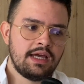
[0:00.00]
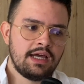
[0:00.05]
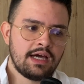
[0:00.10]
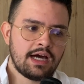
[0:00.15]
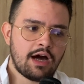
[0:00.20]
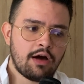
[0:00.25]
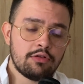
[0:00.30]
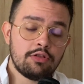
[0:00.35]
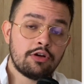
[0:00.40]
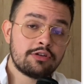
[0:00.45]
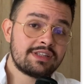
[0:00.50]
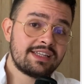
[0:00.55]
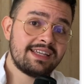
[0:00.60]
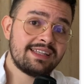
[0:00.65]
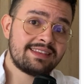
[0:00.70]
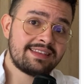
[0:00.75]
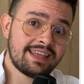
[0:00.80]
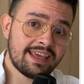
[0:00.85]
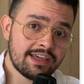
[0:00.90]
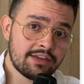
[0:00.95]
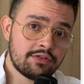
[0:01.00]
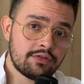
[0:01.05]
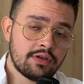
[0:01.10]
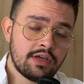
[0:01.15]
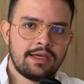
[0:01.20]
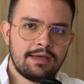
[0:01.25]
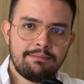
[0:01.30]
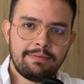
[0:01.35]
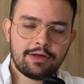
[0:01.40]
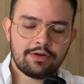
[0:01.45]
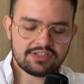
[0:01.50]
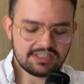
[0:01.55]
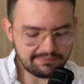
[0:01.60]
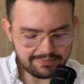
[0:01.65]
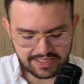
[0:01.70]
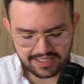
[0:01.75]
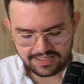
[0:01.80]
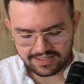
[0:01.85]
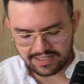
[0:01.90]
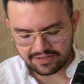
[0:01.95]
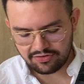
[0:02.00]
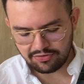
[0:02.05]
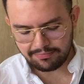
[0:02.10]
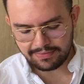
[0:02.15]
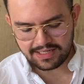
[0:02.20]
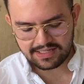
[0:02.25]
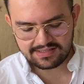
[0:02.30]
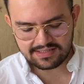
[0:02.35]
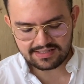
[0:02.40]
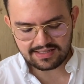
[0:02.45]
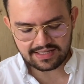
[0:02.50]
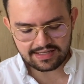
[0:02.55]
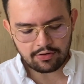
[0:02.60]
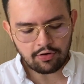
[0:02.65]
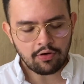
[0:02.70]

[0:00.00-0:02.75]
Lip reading: How long did it take you? Because imagine that somebody said like,